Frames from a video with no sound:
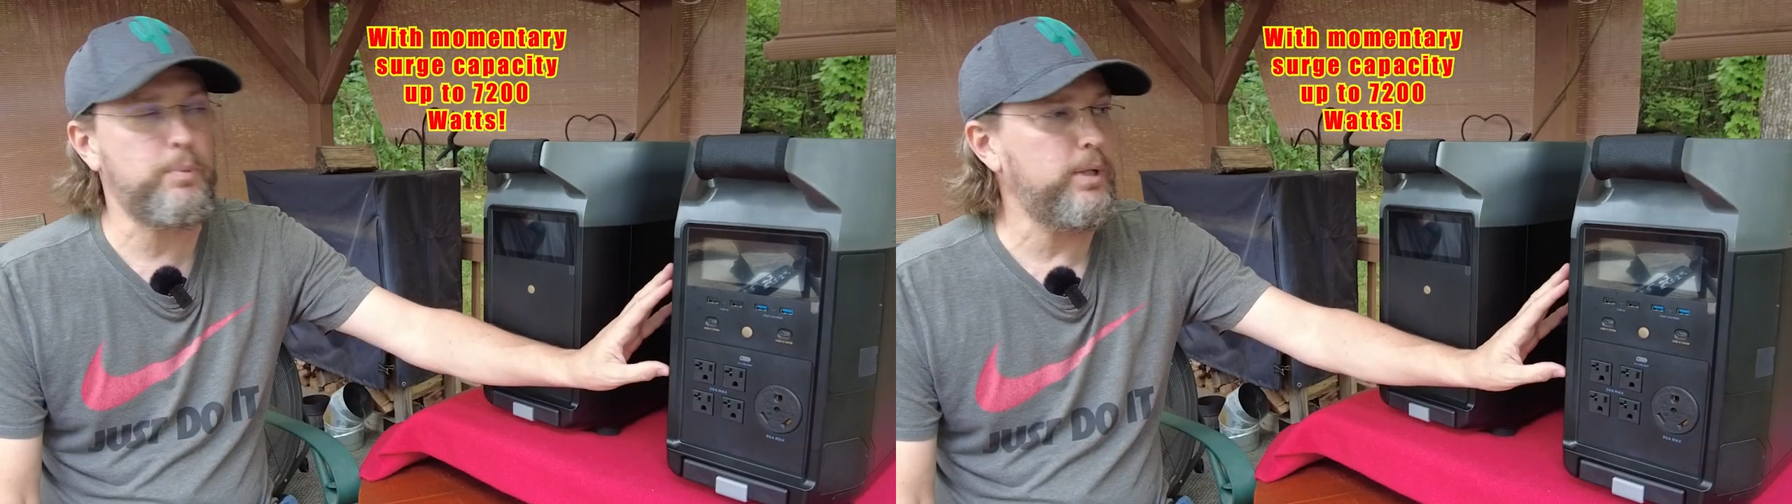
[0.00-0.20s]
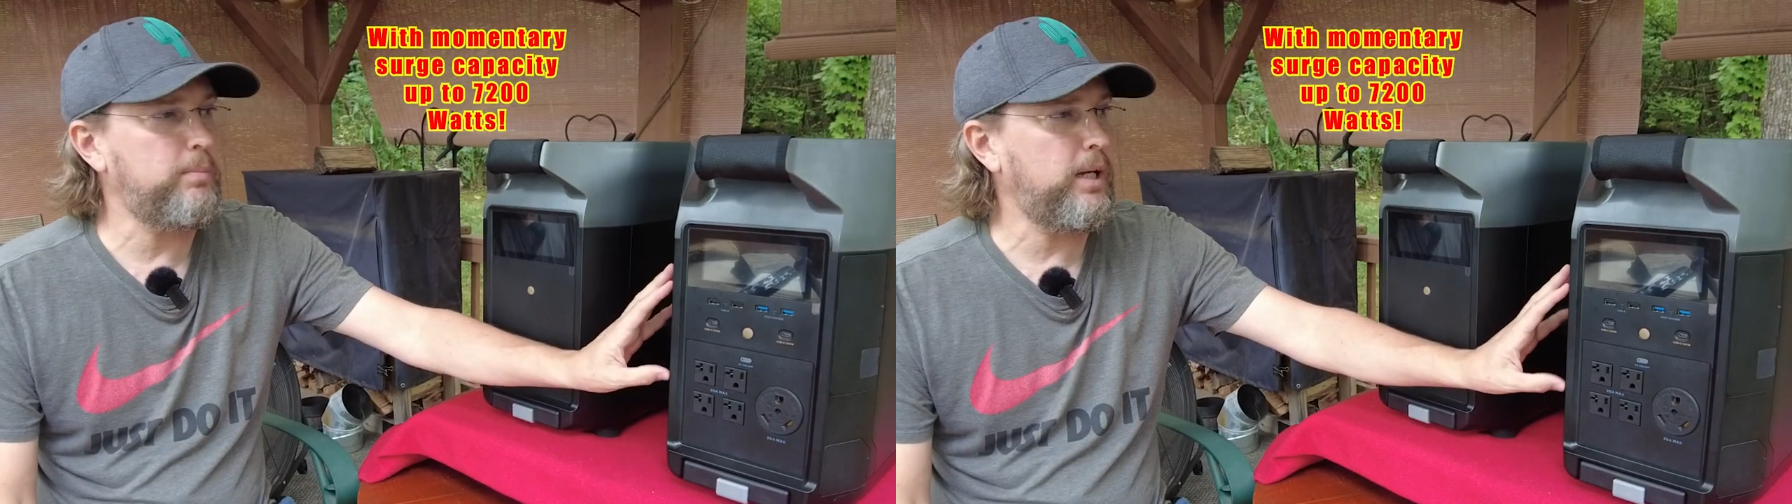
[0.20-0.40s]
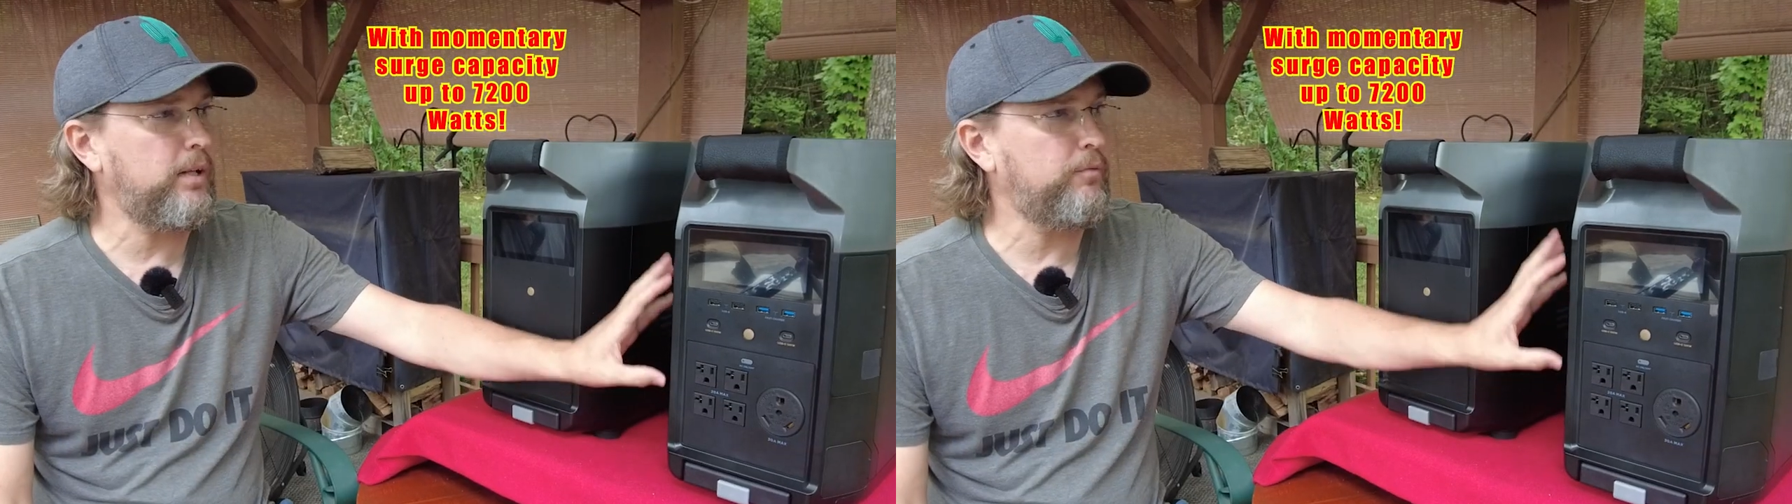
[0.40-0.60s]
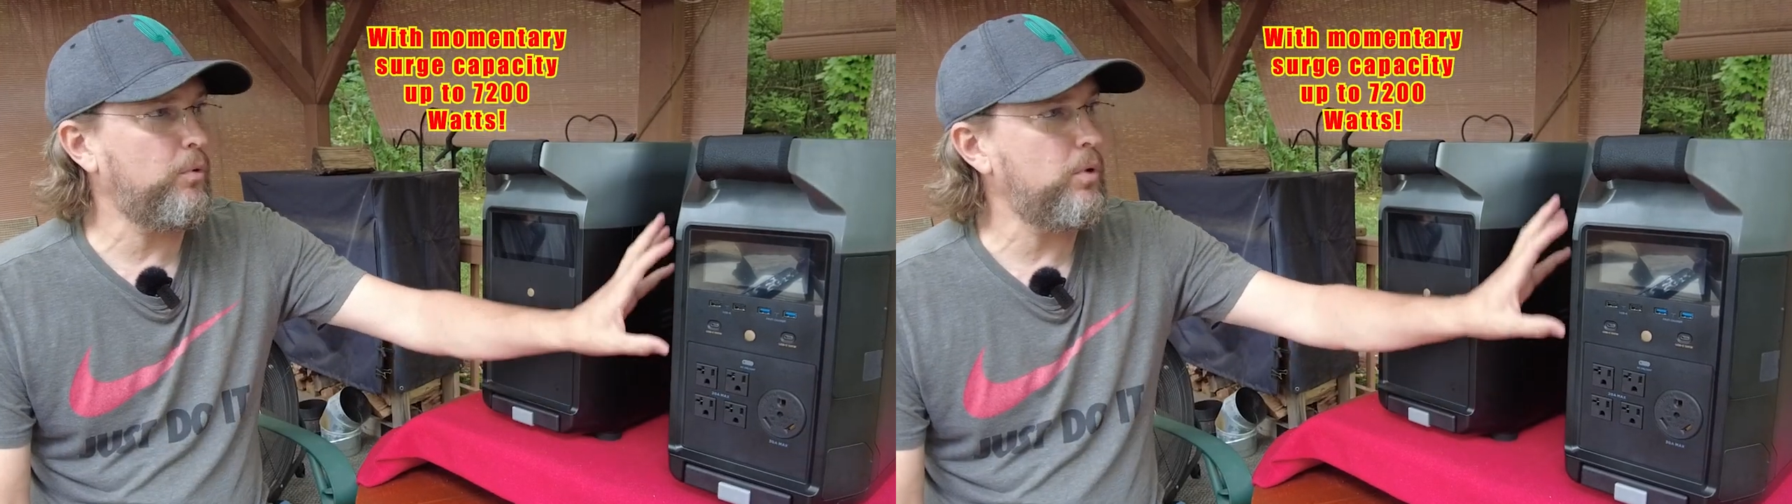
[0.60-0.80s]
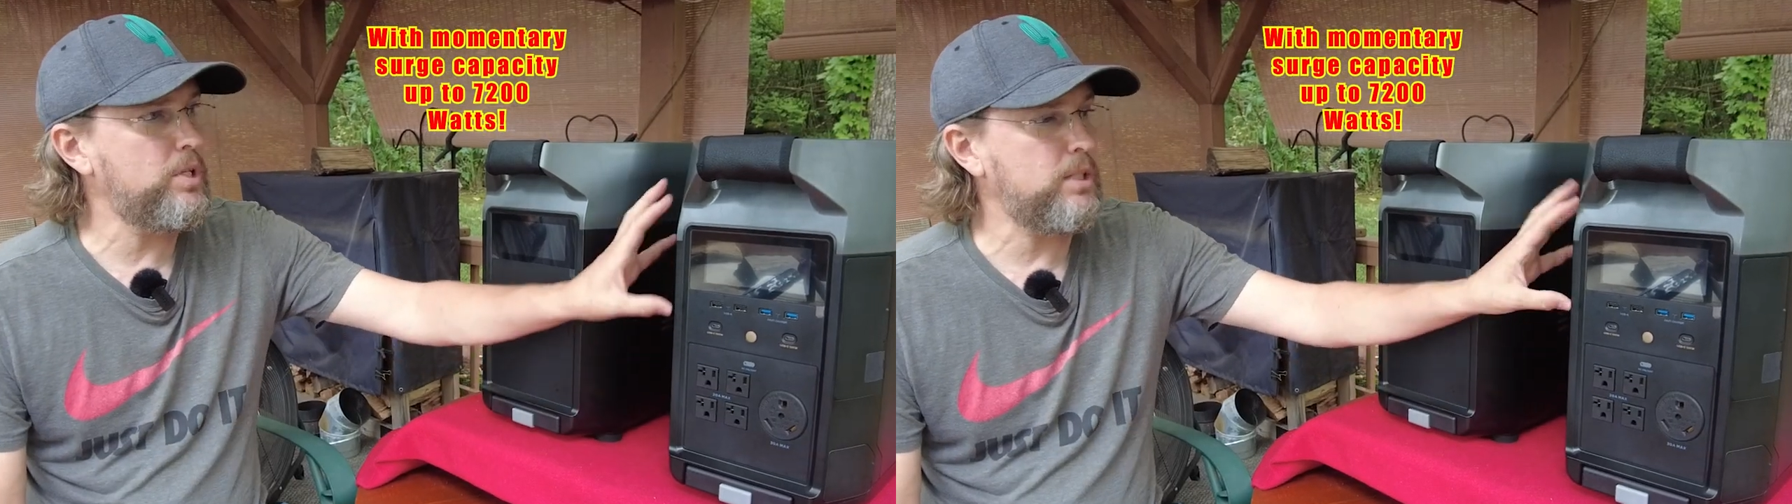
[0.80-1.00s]
pretty big
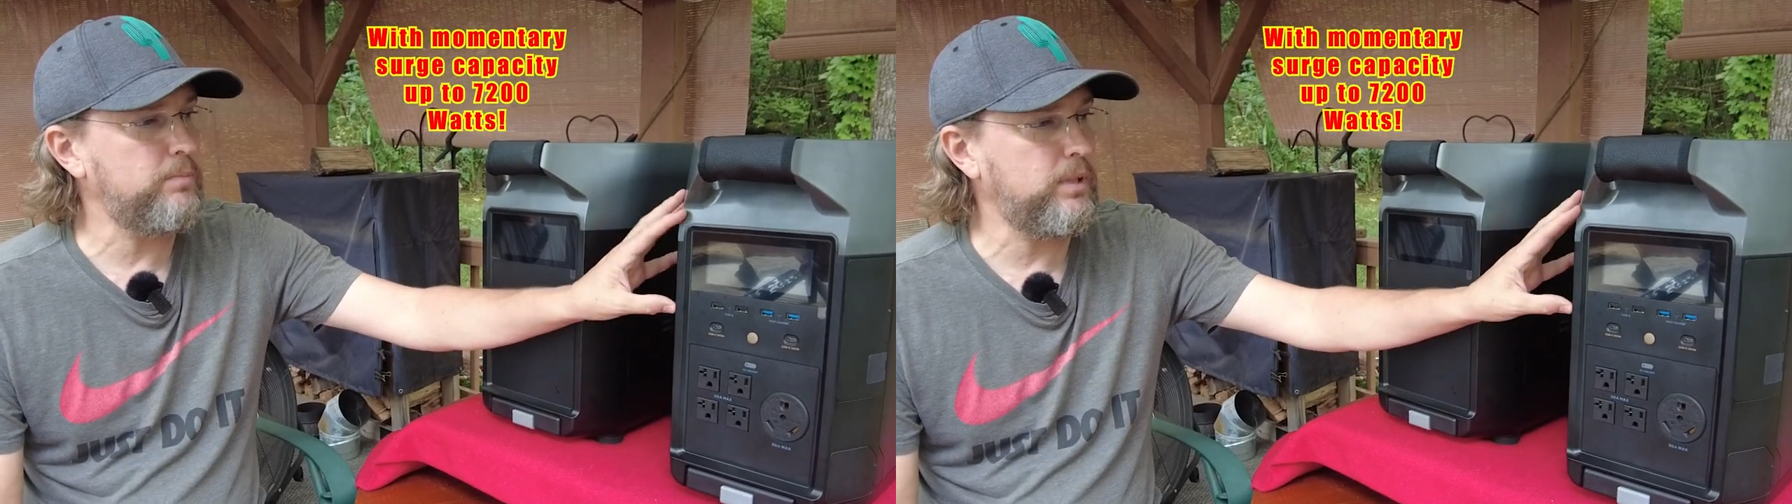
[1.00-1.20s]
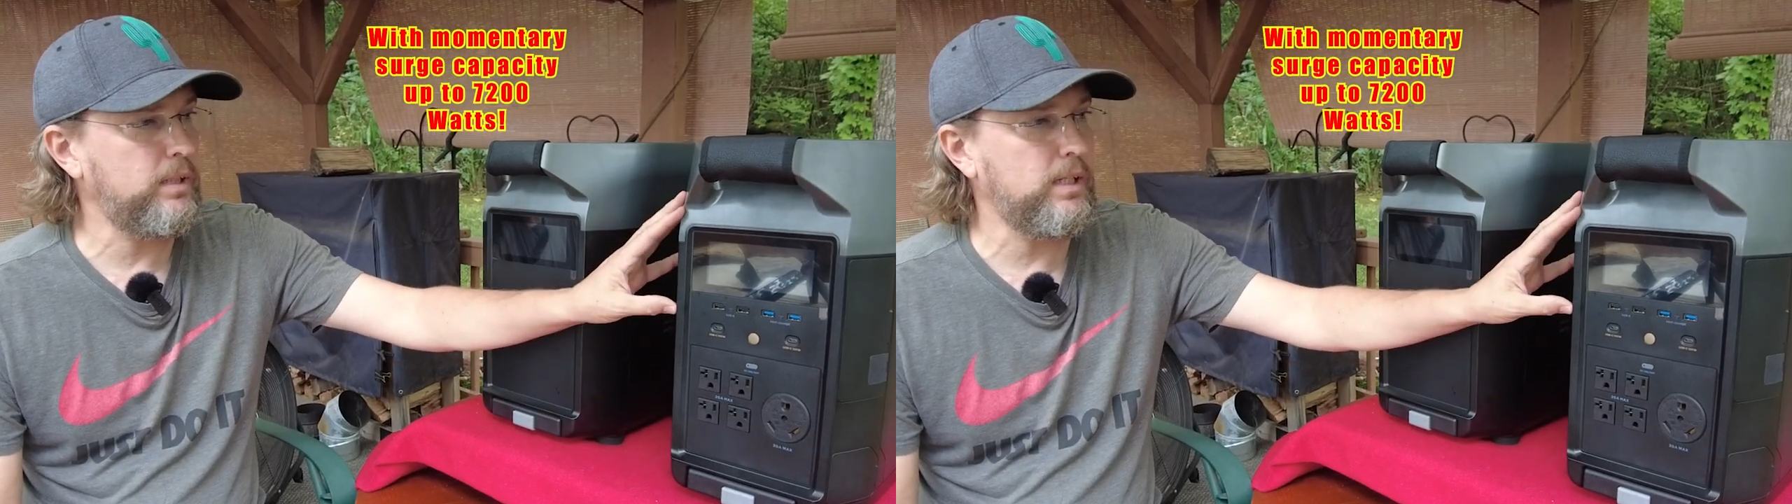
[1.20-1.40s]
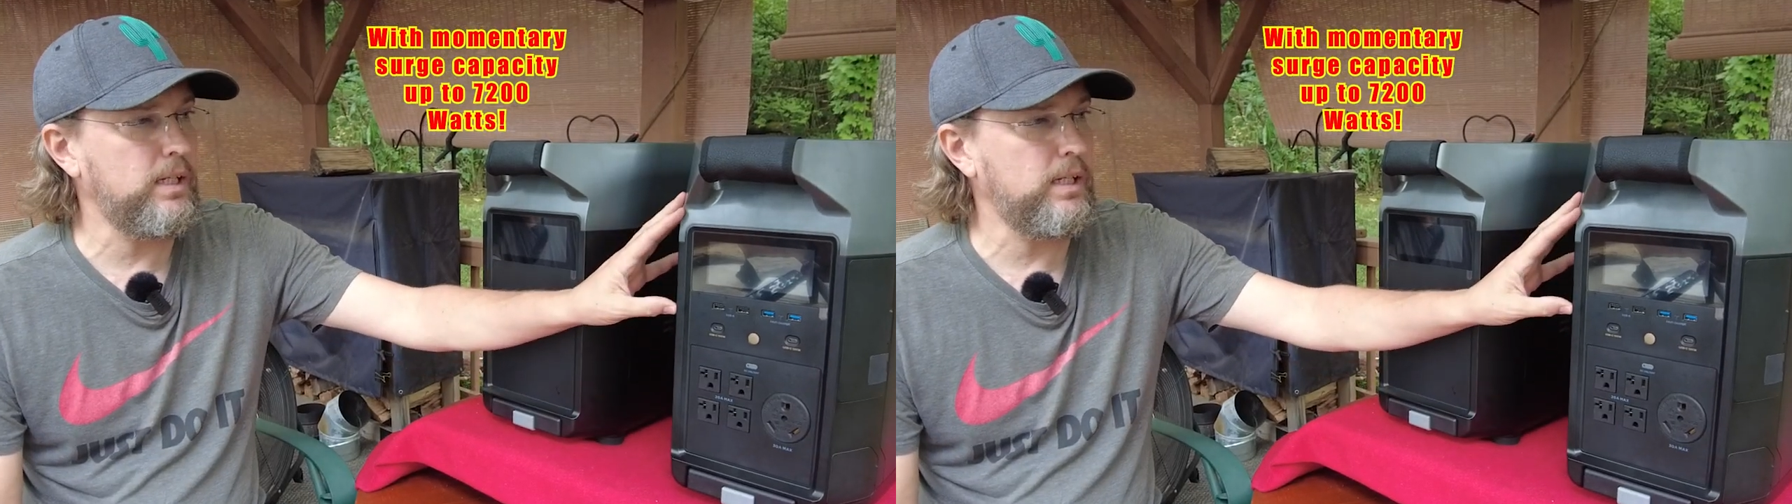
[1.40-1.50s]
for something